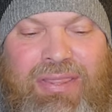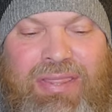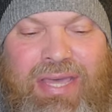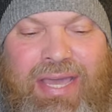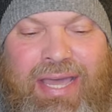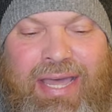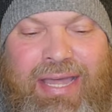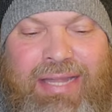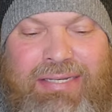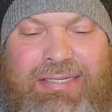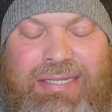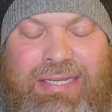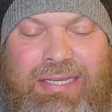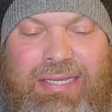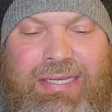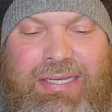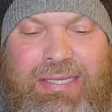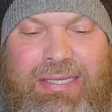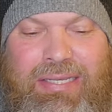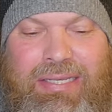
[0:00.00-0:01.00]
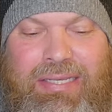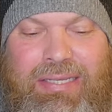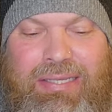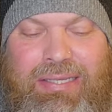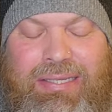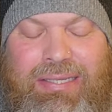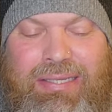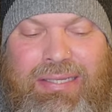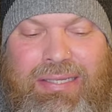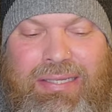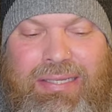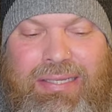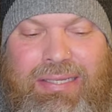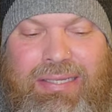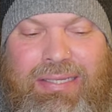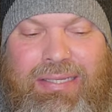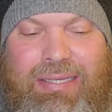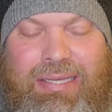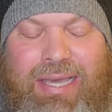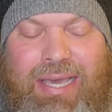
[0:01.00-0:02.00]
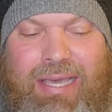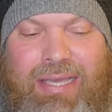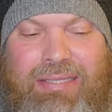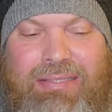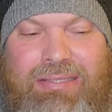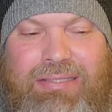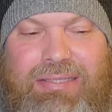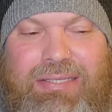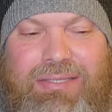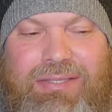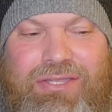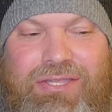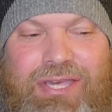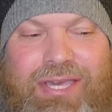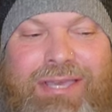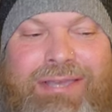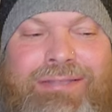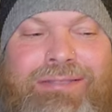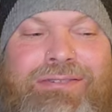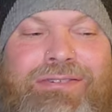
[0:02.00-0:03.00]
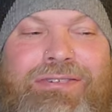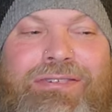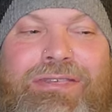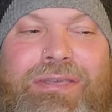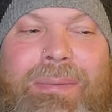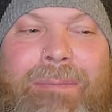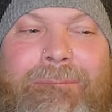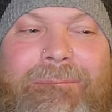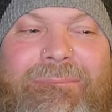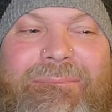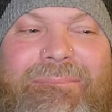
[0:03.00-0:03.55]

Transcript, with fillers: that has changed